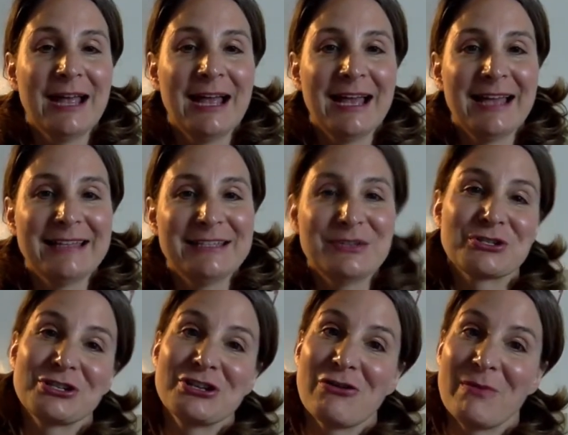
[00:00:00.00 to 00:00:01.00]
and you
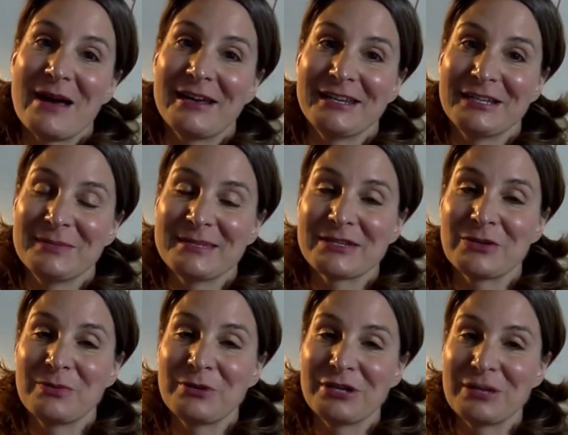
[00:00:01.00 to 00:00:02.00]
should know about him, so
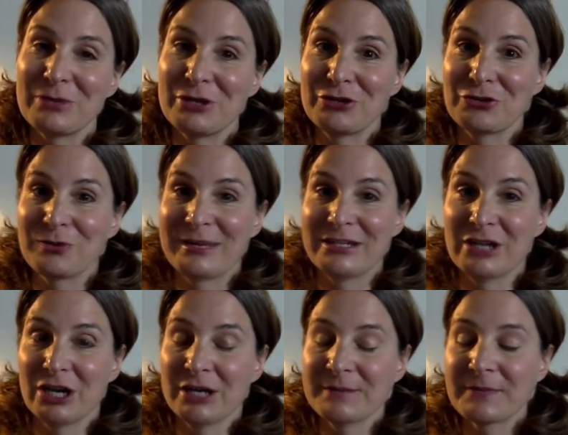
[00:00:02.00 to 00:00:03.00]
put him on your
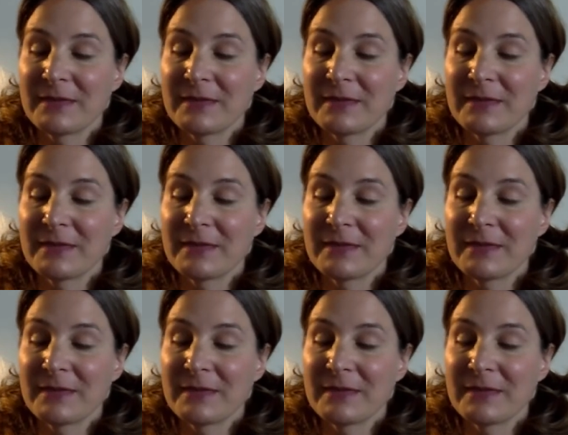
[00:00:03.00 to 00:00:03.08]
radar.